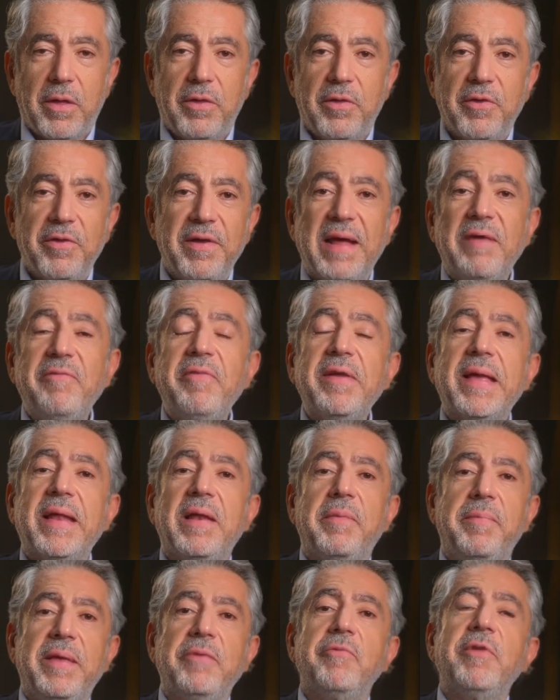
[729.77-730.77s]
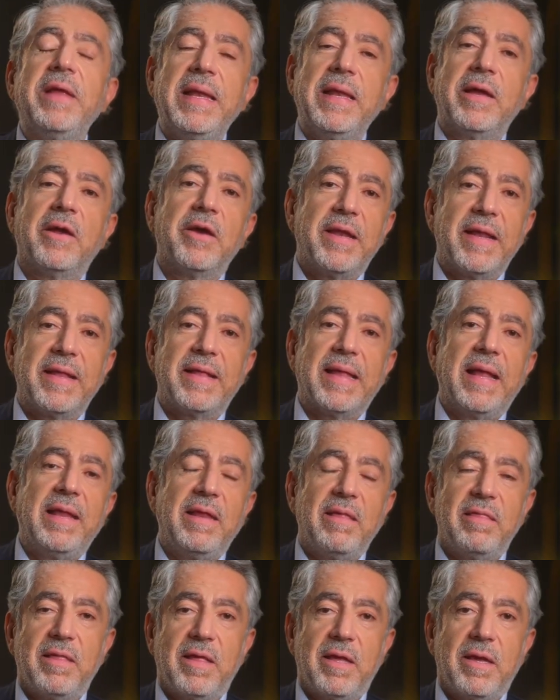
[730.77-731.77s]
You're never going to be really good at
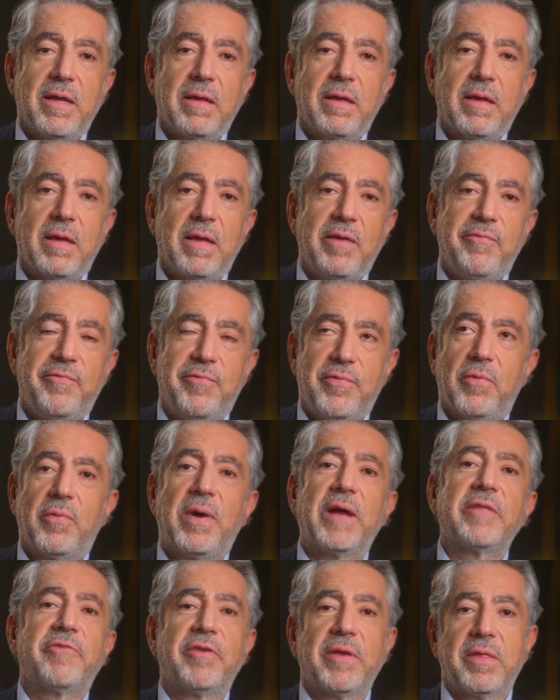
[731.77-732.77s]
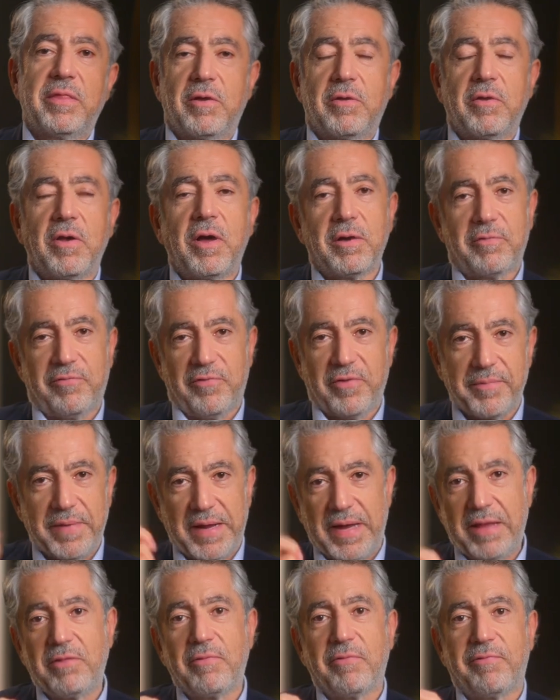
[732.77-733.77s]
anything if you're watching the clock from
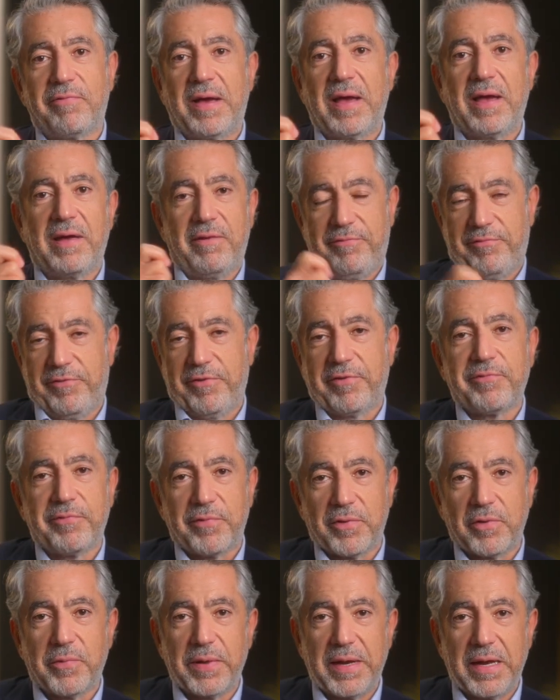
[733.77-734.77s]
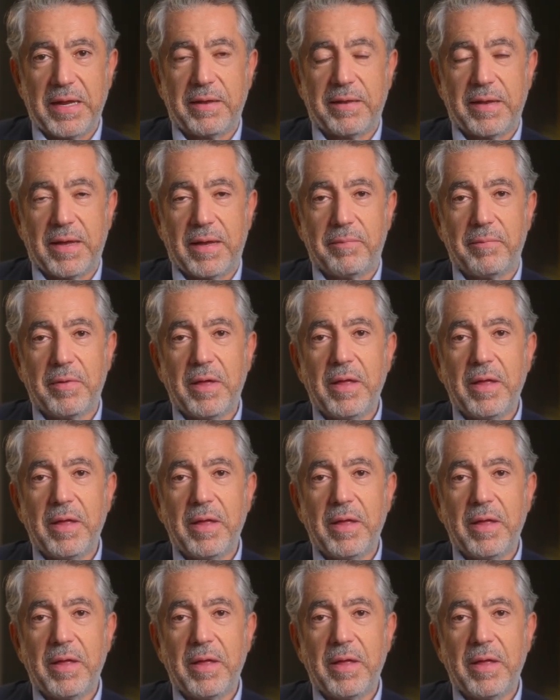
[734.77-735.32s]
9 to 5 just for quitting time.